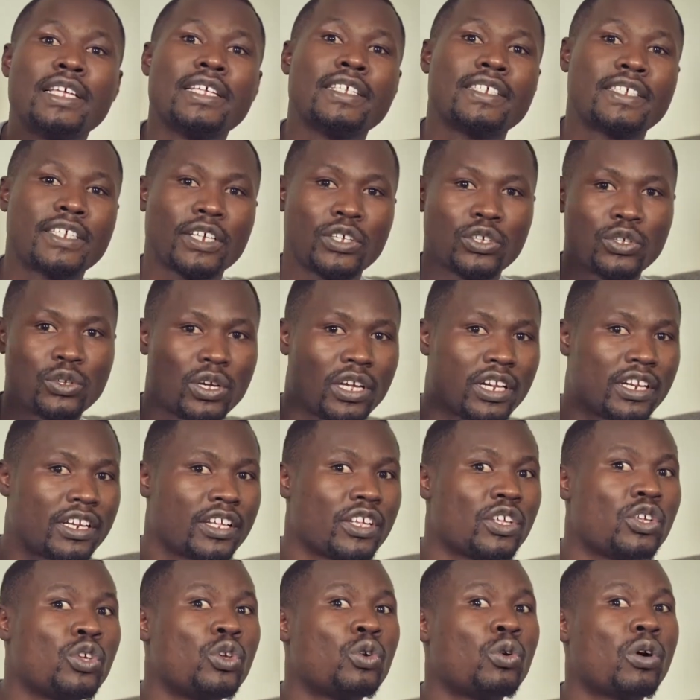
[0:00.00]

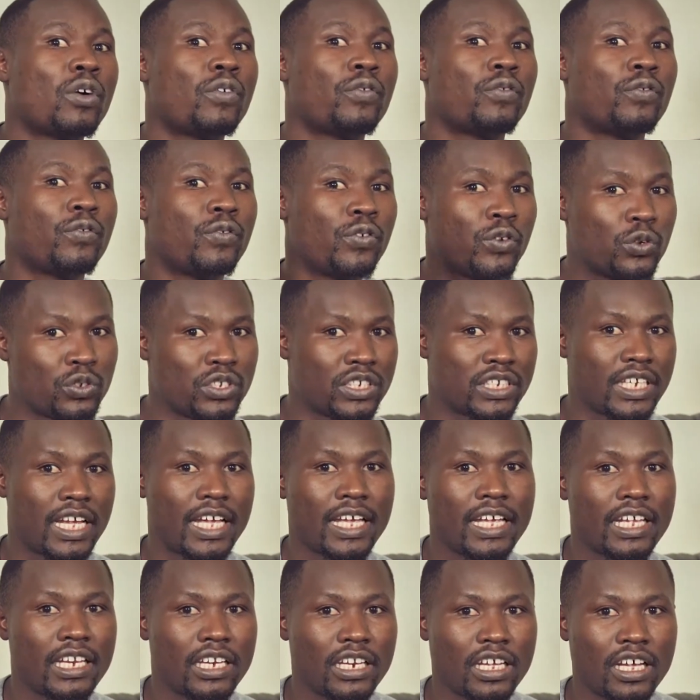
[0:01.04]
securing your
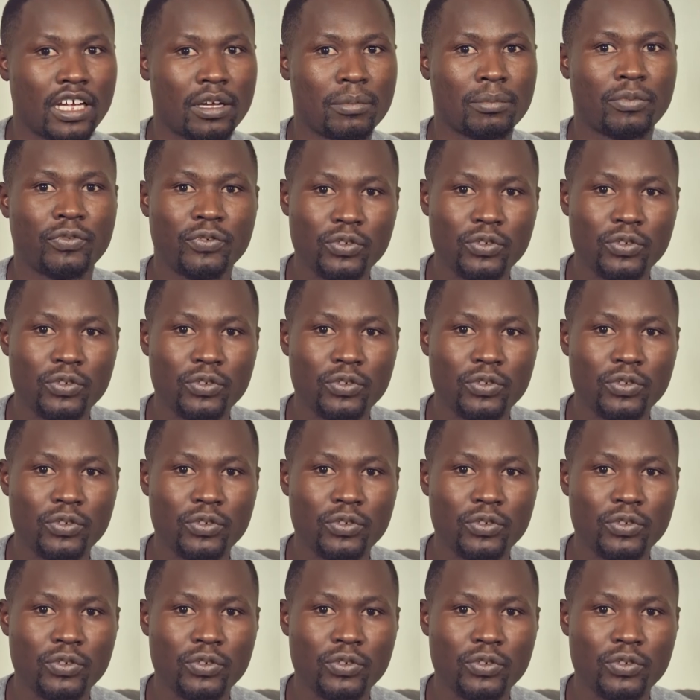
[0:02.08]
future income.